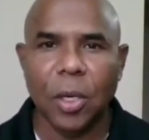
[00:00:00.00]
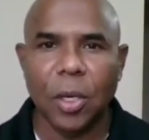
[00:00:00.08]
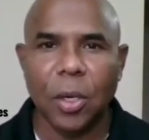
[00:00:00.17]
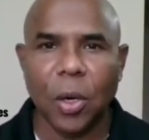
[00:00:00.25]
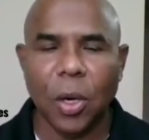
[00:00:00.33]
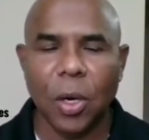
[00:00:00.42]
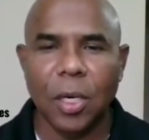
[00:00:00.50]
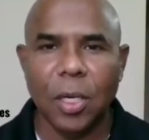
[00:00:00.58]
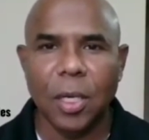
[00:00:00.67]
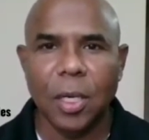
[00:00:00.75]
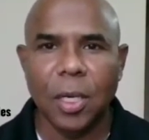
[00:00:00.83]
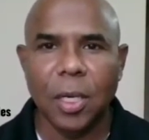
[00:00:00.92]
called
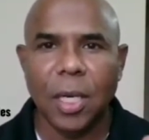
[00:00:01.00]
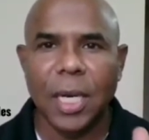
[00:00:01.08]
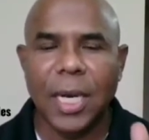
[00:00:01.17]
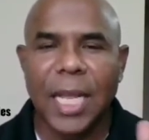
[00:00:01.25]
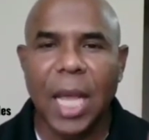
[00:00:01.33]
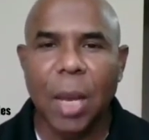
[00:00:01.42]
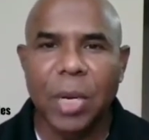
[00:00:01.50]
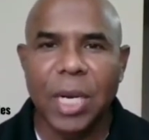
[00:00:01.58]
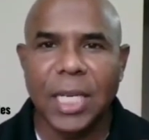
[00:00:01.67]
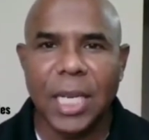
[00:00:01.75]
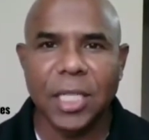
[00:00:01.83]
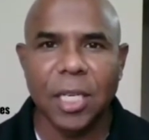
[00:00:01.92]

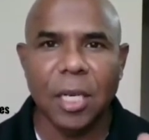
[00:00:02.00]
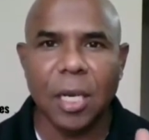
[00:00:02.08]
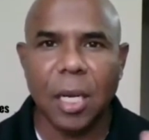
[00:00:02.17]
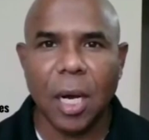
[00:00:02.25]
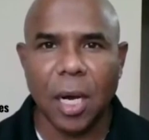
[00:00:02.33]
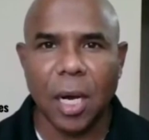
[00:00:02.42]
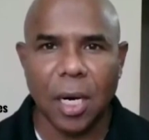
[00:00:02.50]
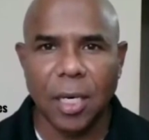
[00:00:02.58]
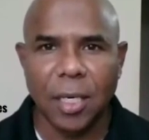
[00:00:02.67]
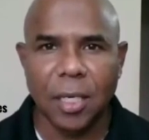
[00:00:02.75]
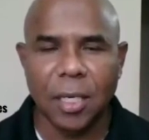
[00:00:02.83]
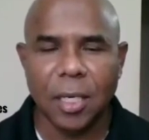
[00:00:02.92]
rehabilitation
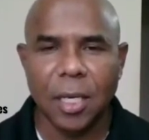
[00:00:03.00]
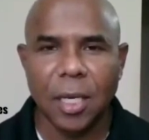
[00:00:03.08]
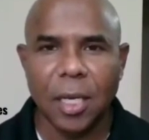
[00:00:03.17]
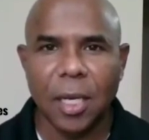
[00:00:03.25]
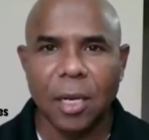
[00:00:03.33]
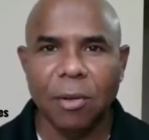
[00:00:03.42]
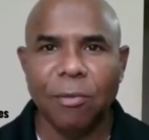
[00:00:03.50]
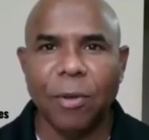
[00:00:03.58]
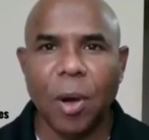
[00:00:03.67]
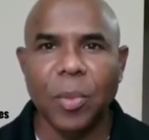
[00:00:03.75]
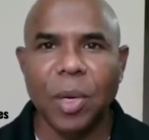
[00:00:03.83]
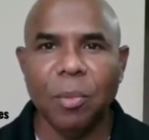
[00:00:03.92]
card,
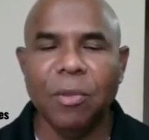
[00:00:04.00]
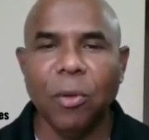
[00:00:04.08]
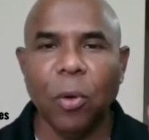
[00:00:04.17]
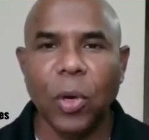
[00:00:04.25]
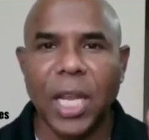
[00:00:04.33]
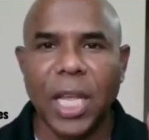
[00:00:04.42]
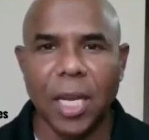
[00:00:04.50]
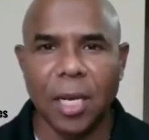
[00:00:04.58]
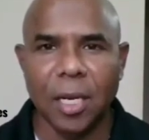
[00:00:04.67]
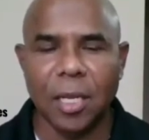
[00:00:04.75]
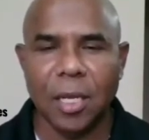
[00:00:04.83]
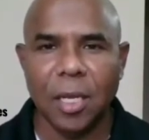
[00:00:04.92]
form number
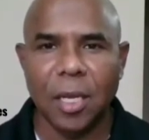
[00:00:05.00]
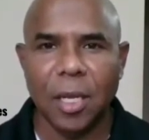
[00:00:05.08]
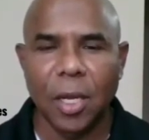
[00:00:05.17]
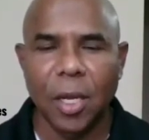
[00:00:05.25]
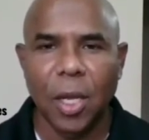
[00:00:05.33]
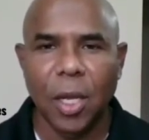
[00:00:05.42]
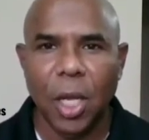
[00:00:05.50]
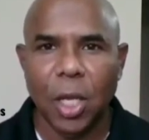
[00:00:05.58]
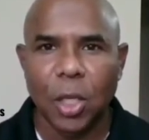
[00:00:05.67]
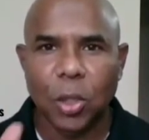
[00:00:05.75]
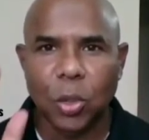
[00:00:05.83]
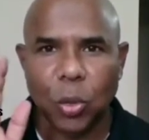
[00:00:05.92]
14.
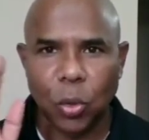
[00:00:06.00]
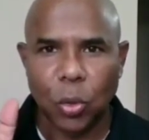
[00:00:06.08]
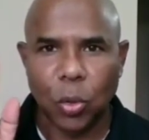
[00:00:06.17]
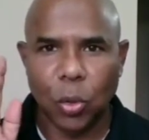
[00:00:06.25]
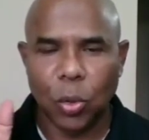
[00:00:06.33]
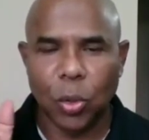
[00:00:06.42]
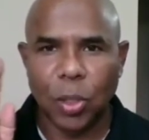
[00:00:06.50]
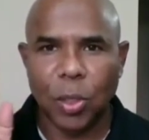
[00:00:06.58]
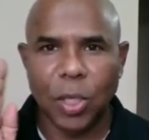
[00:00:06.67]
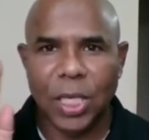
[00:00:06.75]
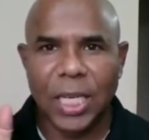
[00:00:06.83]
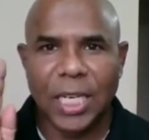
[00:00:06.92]
So
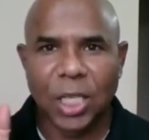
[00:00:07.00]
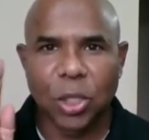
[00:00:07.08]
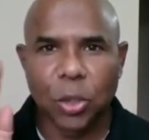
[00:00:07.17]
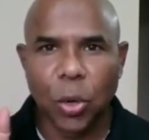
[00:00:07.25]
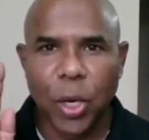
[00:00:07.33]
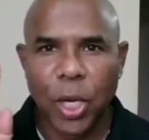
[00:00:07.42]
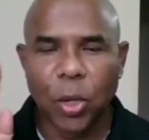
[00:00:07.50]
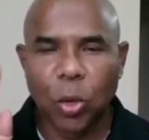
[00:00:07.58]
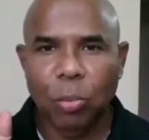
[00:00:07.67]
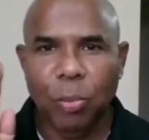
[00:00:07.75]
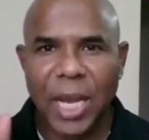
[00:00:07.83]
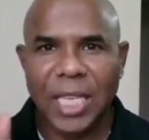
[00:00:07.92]
it is showing you
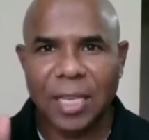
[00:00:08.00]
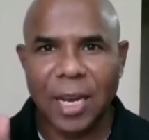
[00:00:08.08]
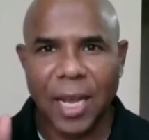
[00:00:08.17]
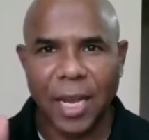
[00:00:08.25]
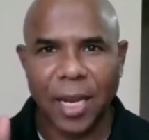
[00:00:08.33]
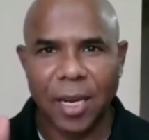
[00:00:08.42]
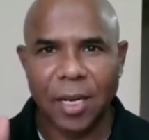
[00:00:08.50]
baseline,